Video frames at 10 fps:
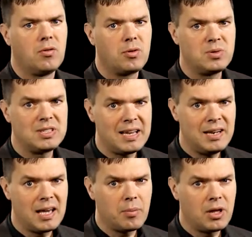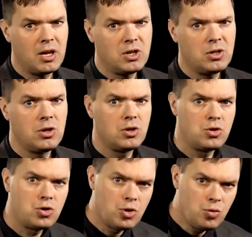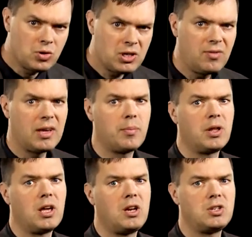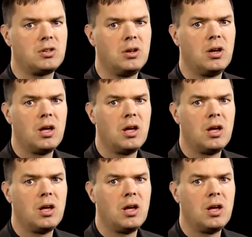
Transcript: from sending application to receiving application,